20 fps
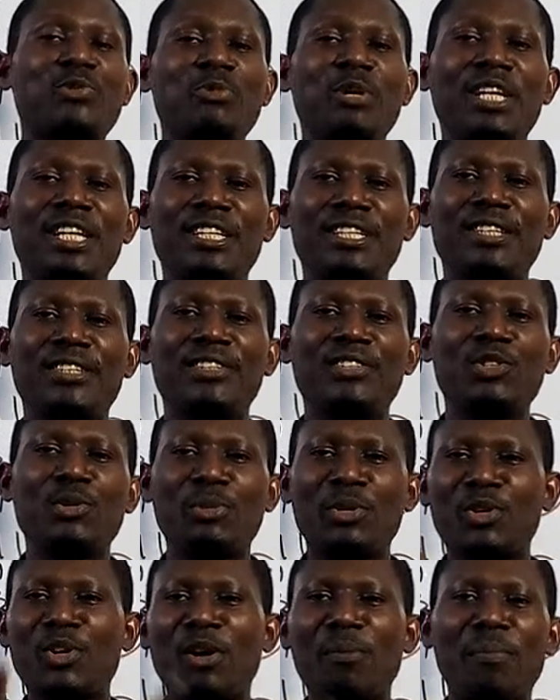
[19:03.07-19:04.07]
way to
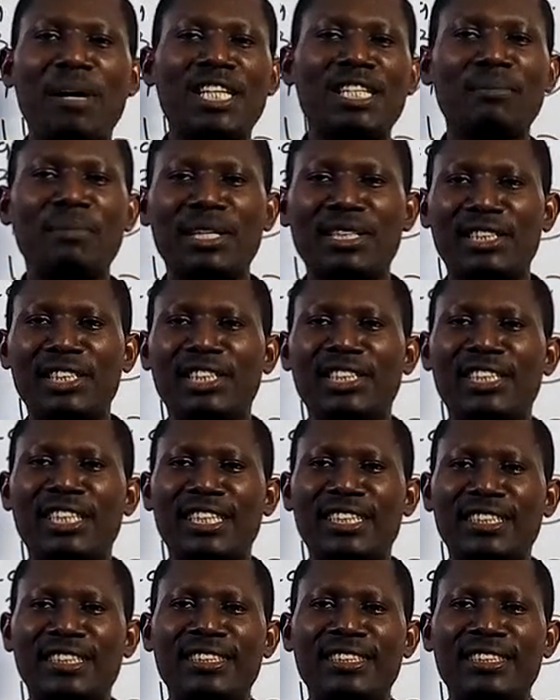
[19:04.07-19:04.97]
become a mathematician,